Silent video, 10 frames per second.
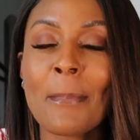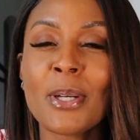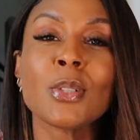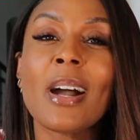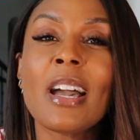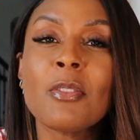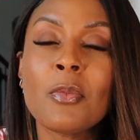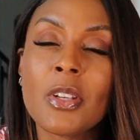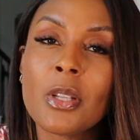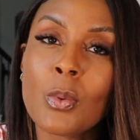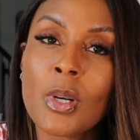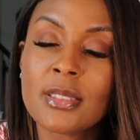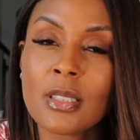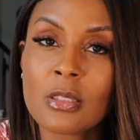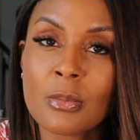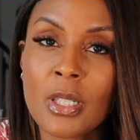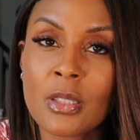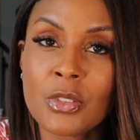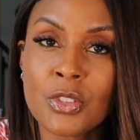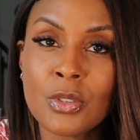But so I have a video where I talked
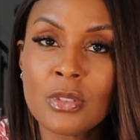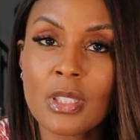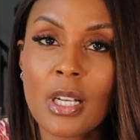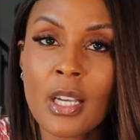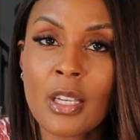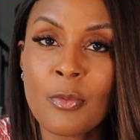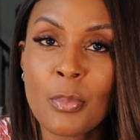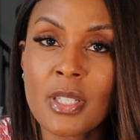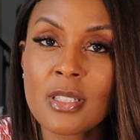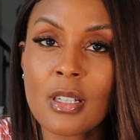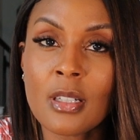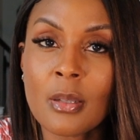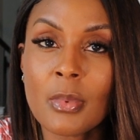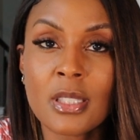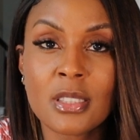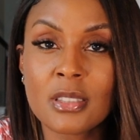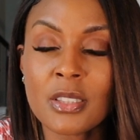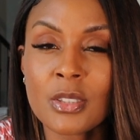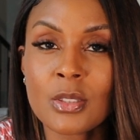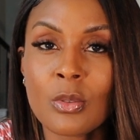about the shoes that I have picked up this
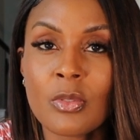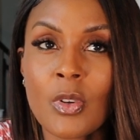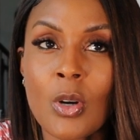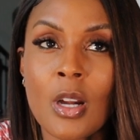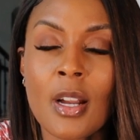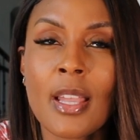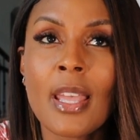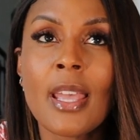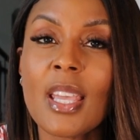year so far,